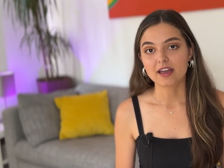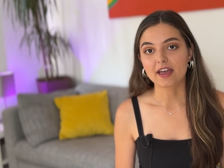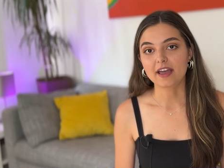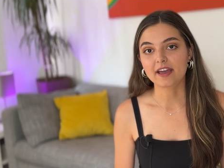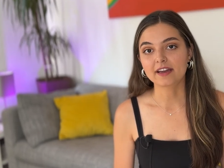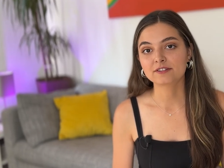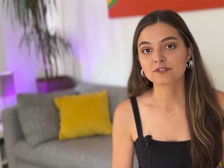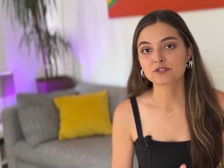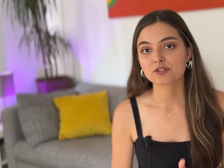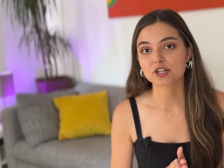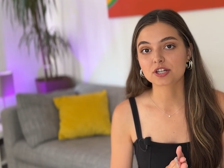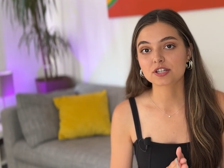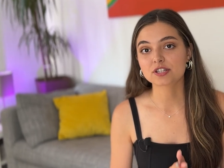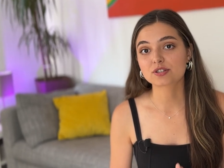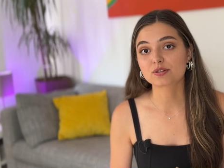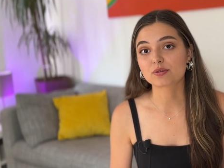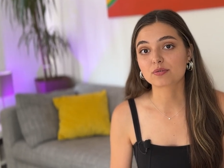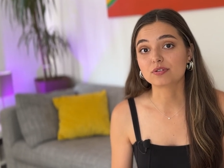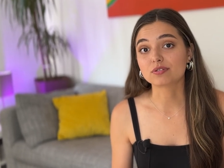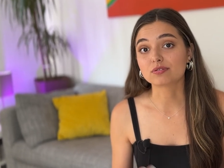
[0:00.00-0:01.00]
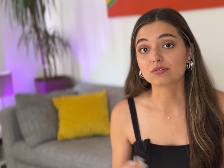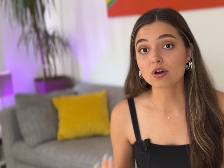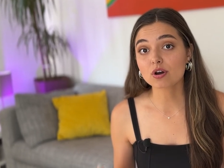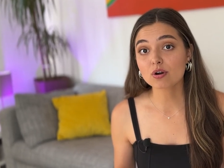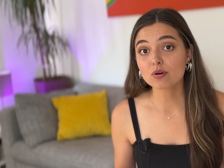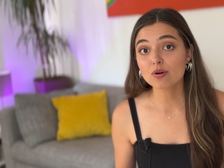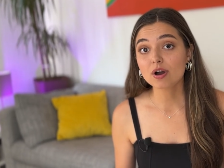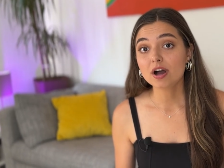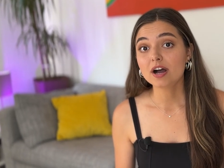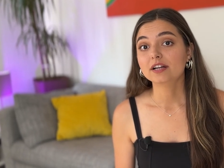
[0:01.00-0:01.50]
And just so you
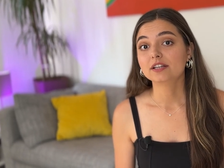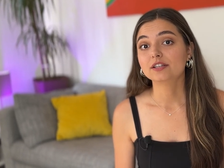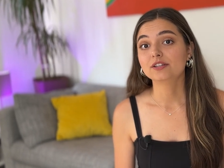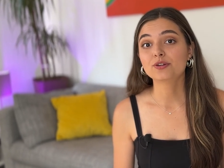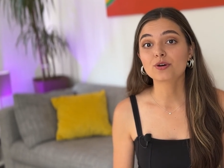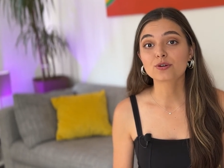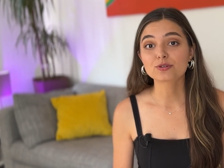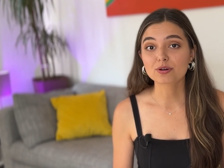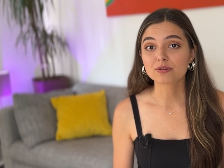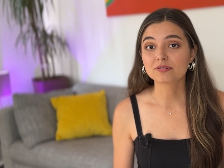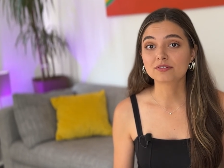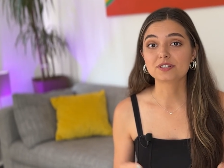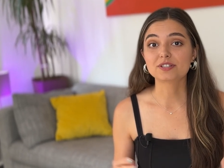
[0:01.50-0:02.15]
know, not only